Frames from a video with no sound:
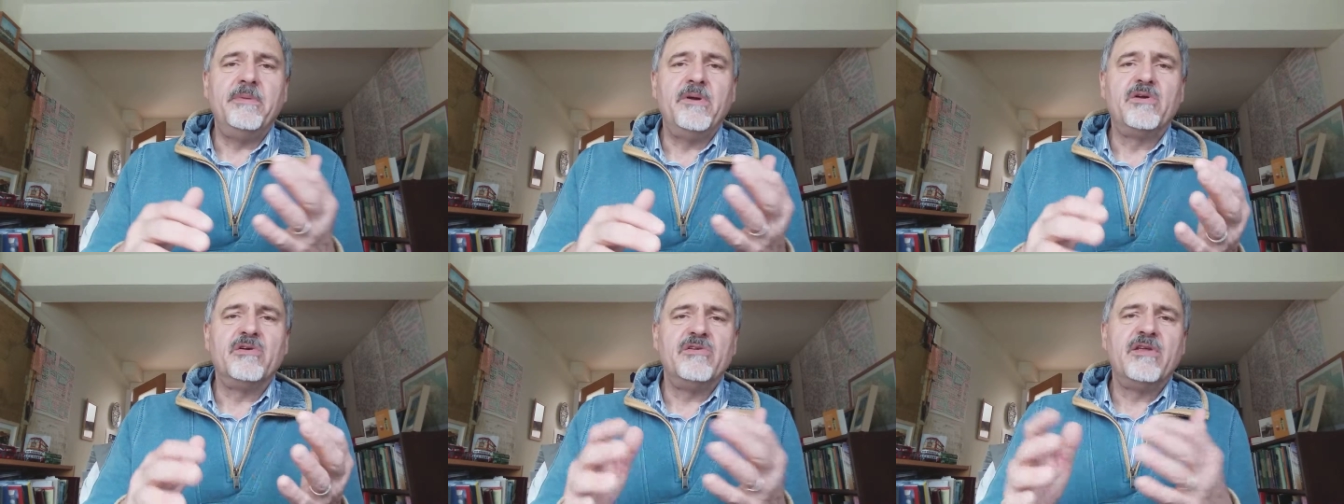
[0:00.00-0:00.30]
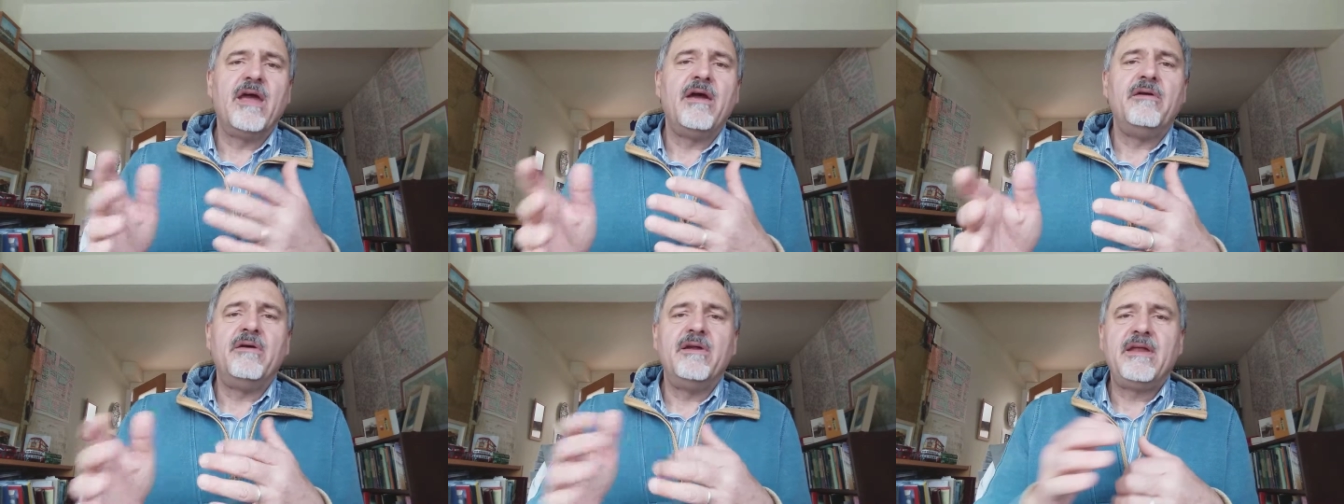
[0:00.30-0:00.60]

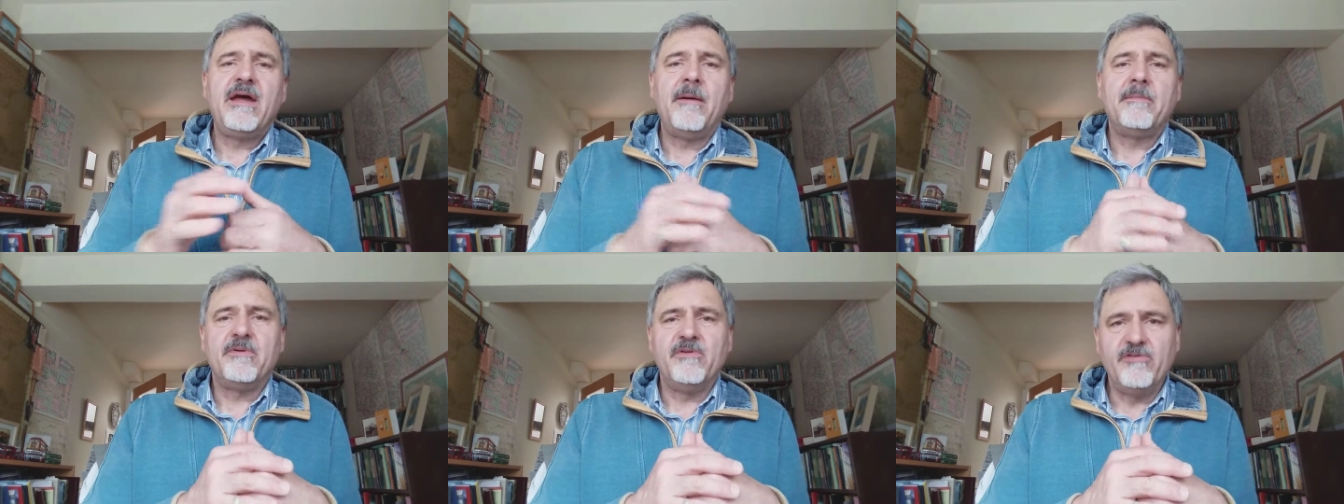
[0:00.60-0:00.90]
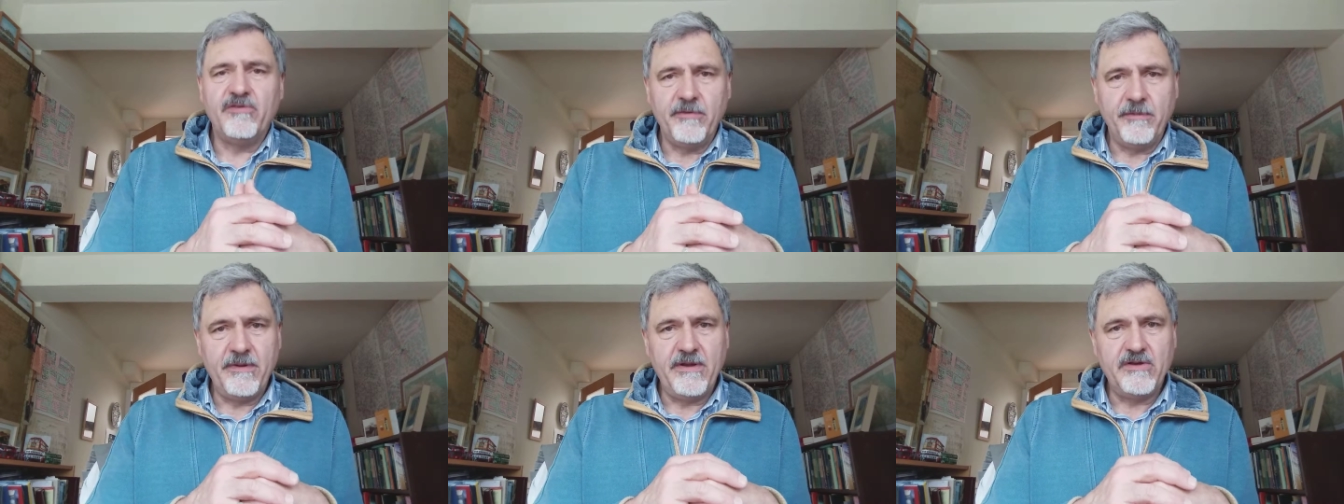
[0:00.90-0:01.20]
because Herod
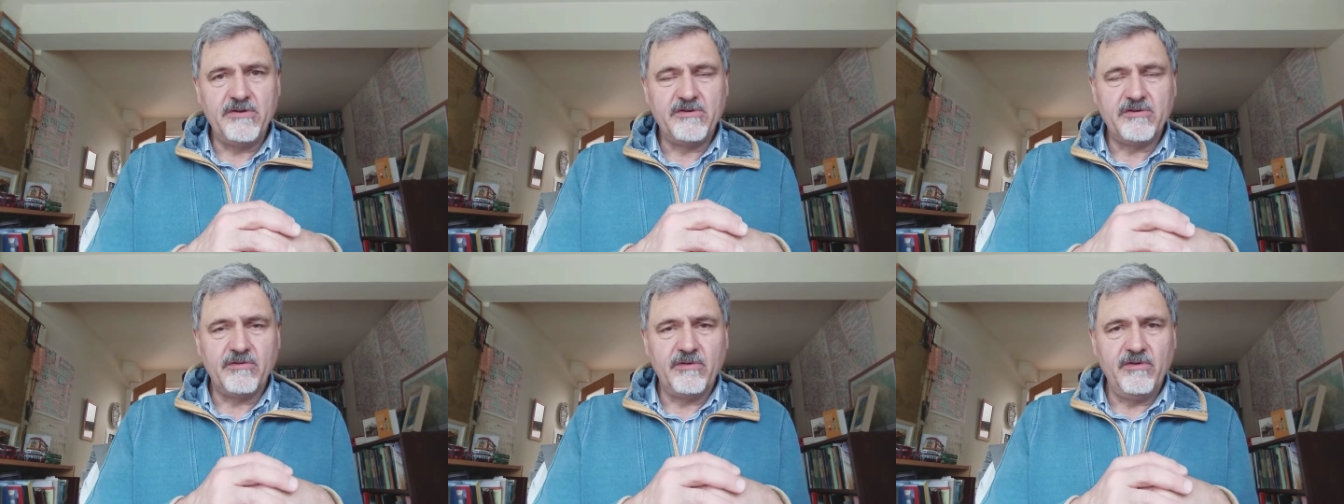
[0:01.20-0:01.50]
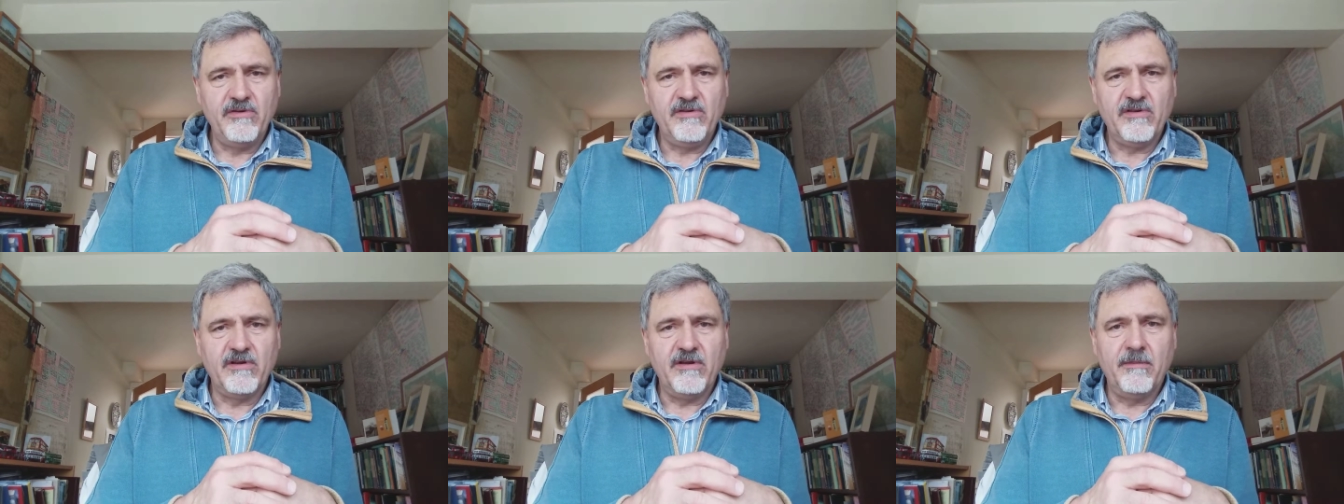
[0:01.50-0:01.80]
happens to be in
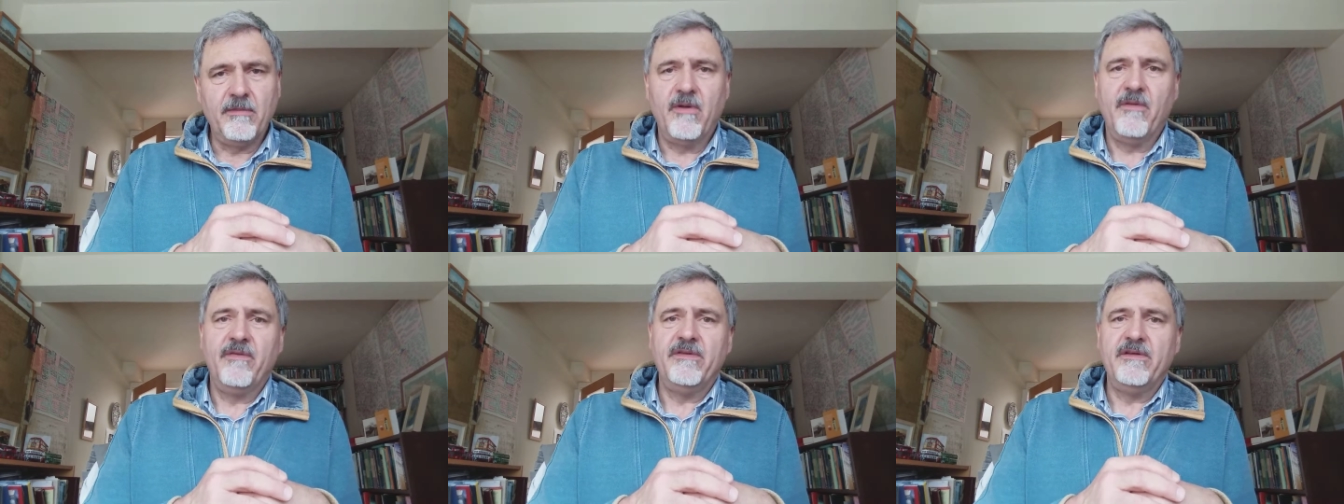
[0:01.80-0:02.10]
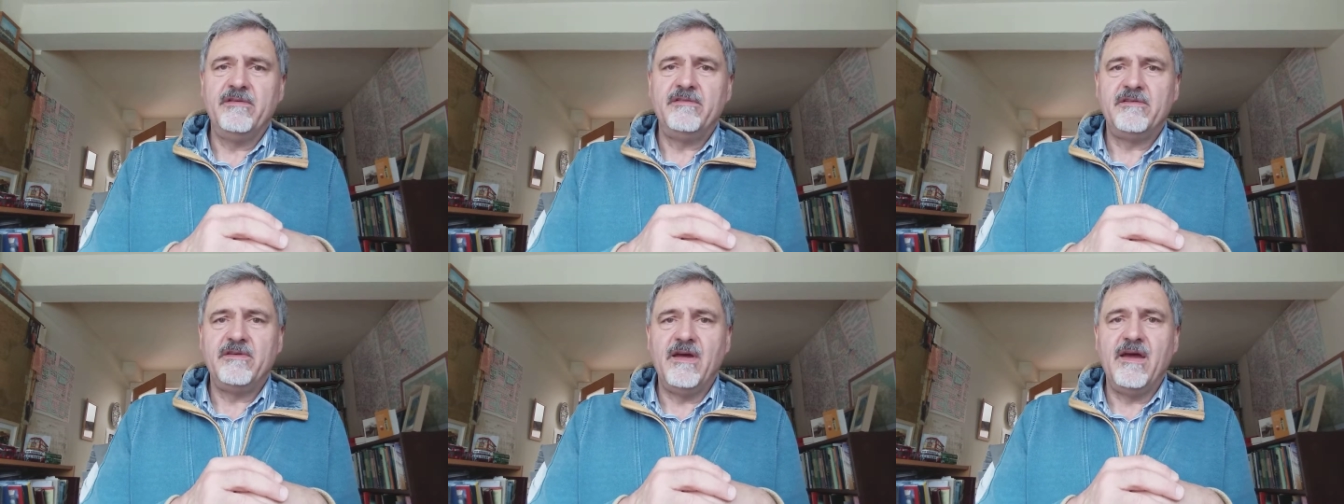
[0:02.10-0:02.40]
Jerusalem on
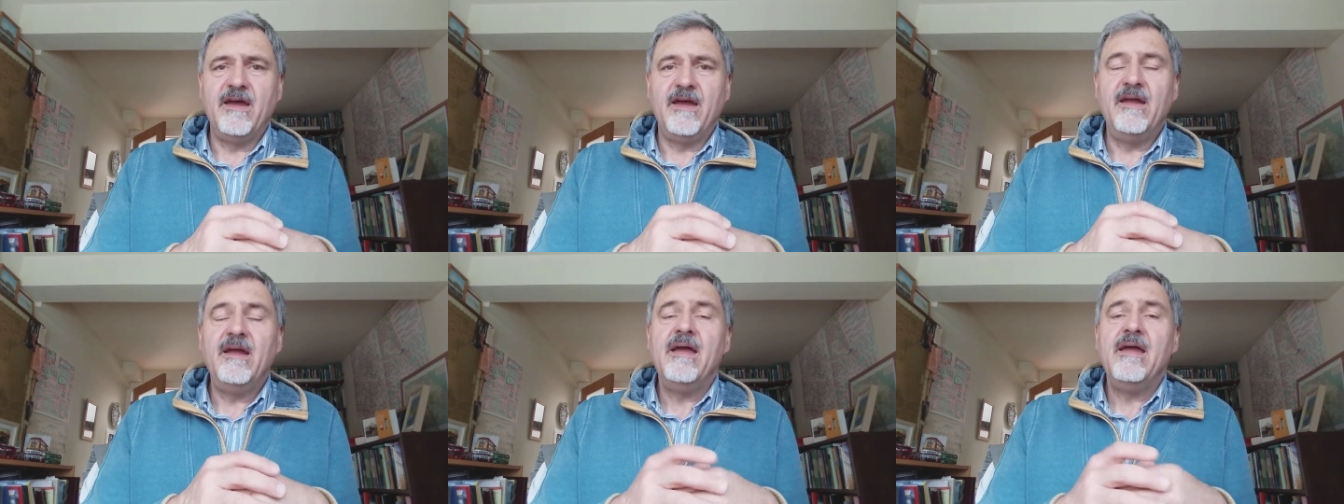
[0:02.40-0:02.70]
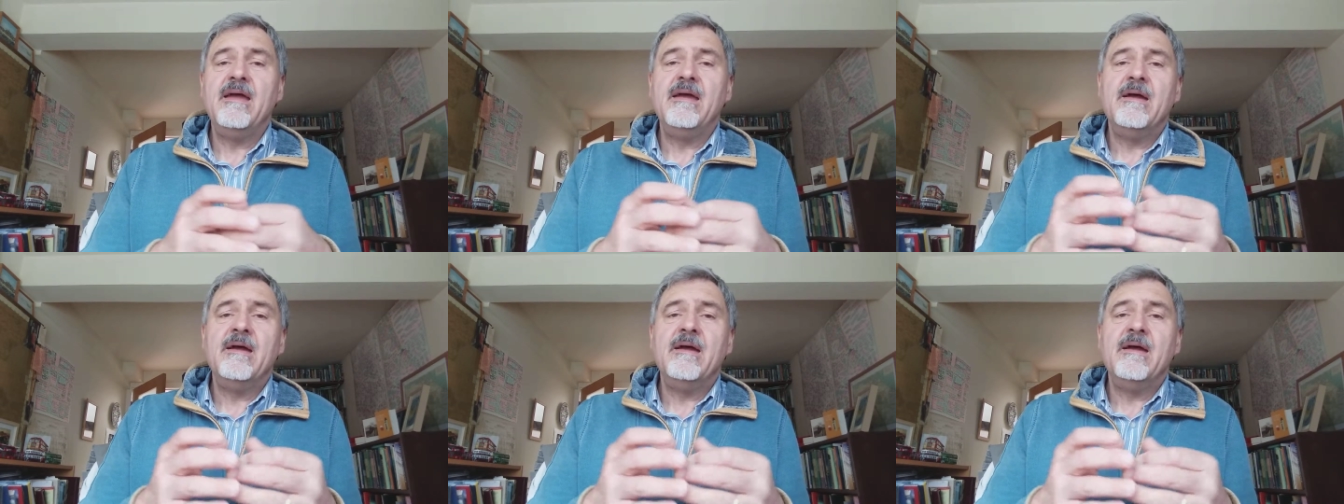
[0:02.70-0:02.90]
this day.